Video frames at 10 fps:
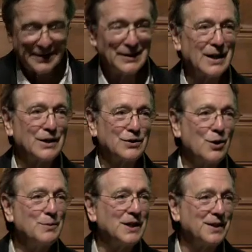like
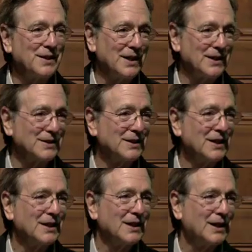so many things,
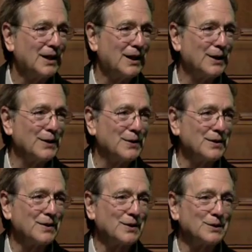
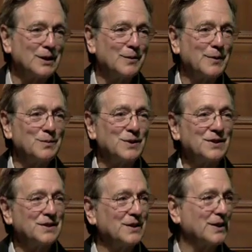this is a little bit
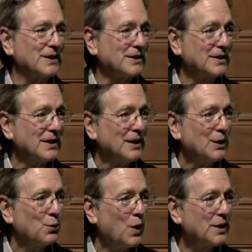mysterious.
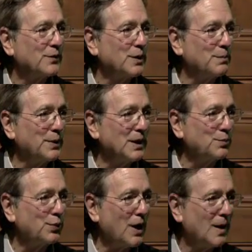One of the
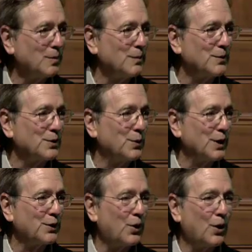big problems
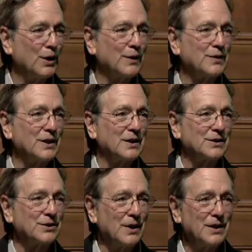with all of the
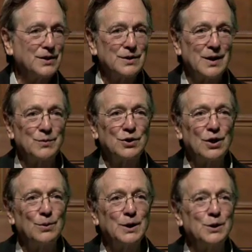illustrations I'm
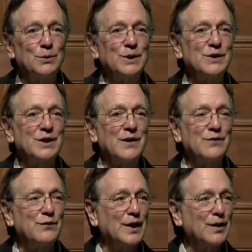showing you is that
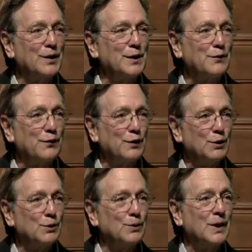very
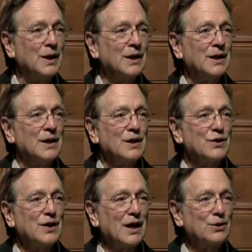few
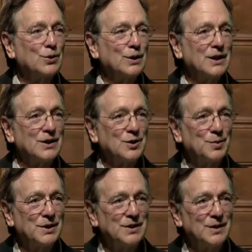sexually
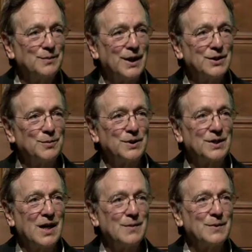explicit
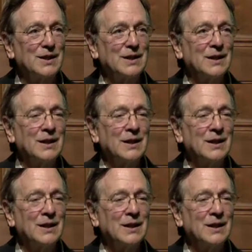Mesopotamian